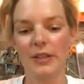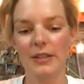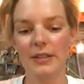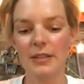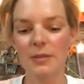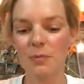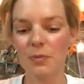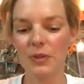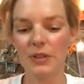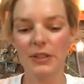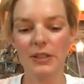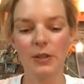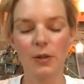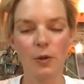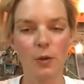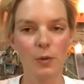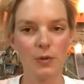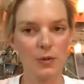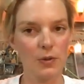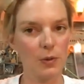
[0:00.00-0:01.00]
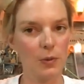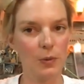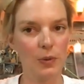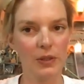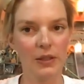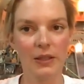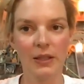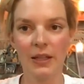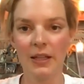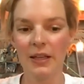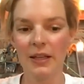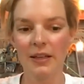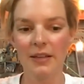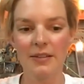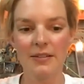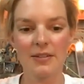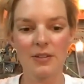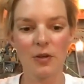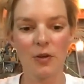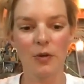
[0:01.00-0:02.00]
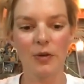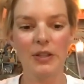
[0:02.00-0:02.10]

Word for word: He is pretty old school, so